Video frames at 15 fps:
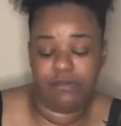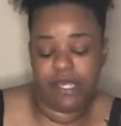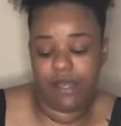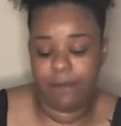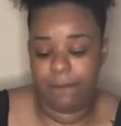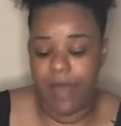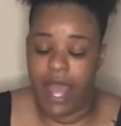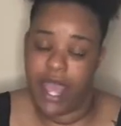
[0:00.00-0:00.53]
Me
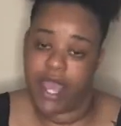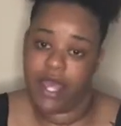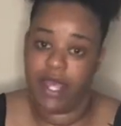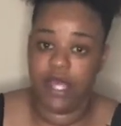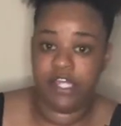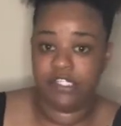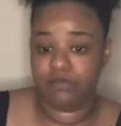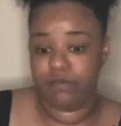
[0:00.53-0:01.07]
and my
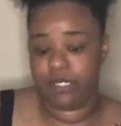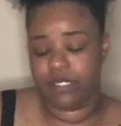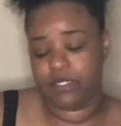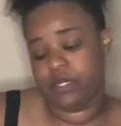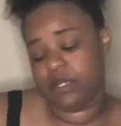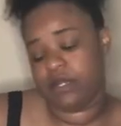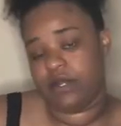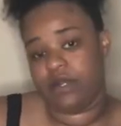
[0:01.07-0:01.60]
husband,
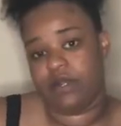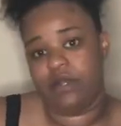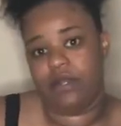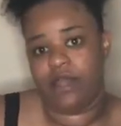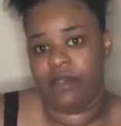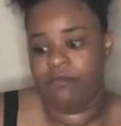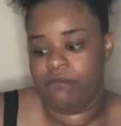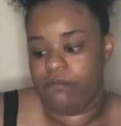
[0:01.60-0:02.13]
da da da
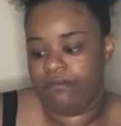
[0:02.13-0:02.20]
da.